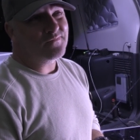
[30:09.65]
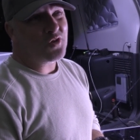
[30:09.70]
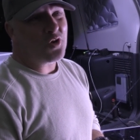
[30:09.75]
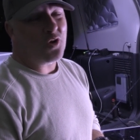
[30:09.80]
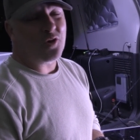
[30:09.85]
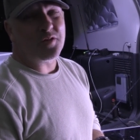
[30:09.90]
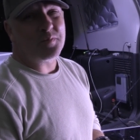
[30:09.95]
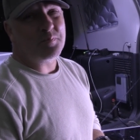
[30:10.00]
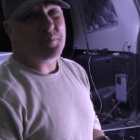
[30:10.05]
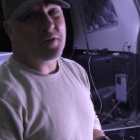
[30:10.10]

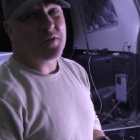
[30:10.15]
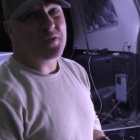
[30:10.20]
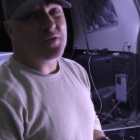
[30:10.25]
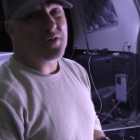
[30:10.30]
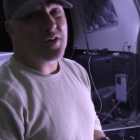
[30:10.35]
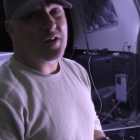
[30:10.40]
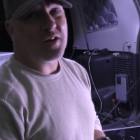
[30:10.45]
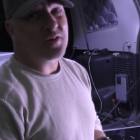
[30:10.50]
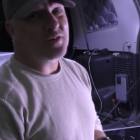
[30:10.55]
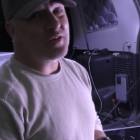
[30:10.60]
cost being
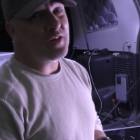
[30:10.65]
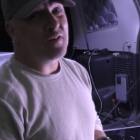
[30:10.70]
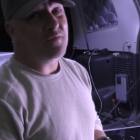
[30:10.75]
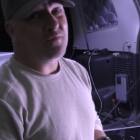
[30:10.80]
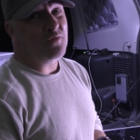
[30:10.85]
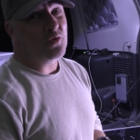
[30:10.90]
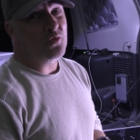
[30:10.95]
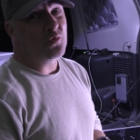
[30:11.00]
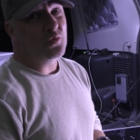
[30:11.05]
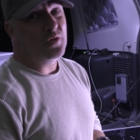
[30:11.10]
the only
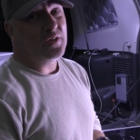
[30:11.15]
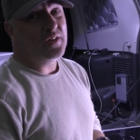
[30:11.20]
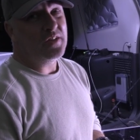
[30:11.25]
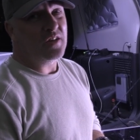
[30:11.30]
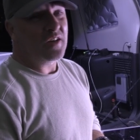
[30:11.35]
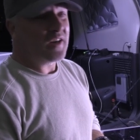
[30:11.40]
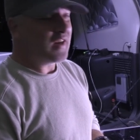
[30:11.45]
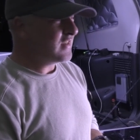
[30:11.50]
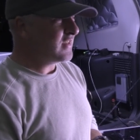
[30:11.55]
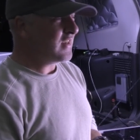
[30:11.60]
downfall really,
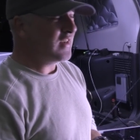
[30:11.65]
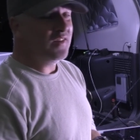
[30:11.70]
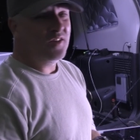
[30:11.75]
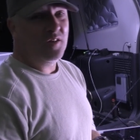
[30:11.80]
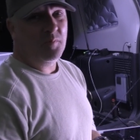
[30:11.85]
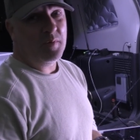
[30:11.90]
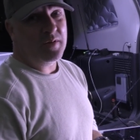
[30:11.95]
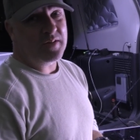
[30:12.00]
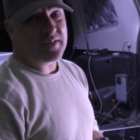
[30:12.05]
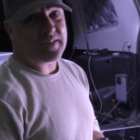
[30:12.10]
I guess, and a
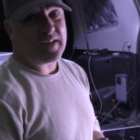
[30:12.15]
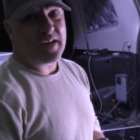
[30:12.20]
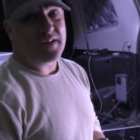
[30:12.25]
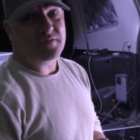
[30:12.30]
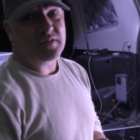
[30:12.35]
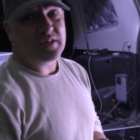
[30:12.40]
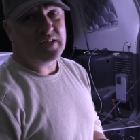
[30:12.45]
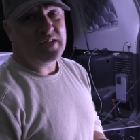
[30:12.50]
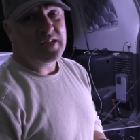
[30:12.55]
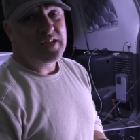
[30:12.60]
little bit of
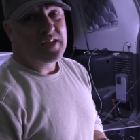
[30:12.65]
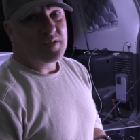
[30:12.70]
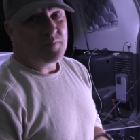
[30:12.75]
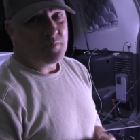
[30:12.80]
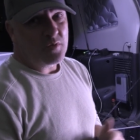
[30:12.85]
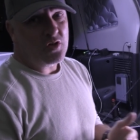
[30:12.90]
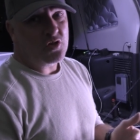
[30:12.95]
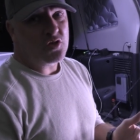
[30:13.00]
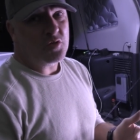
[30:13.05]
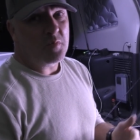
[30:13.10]
safety,
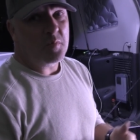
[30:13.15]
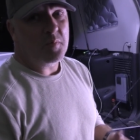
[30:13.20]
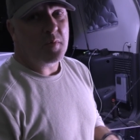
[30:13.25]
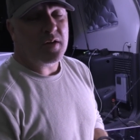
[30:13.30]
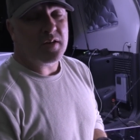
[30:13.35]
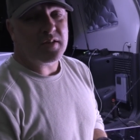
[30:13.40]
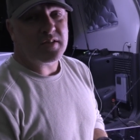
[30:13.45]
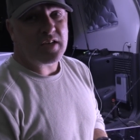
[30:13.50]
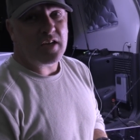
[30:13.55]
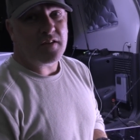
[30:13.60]
but you should be
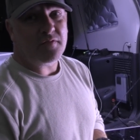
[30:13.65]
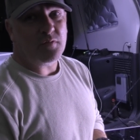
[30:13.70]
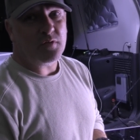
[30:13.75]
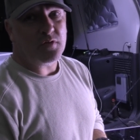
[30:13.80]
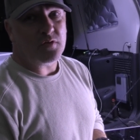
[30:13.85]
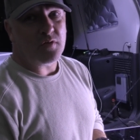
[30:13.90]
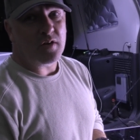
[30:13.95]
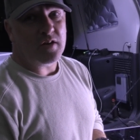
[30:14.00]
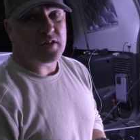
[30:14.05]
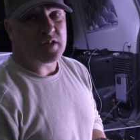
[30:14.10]
being safe
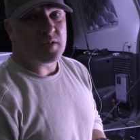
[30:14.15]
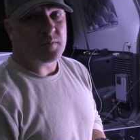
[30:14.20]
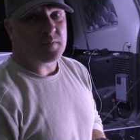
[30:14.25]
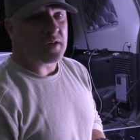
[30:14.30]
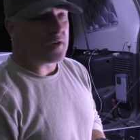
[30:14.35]
with your AGMs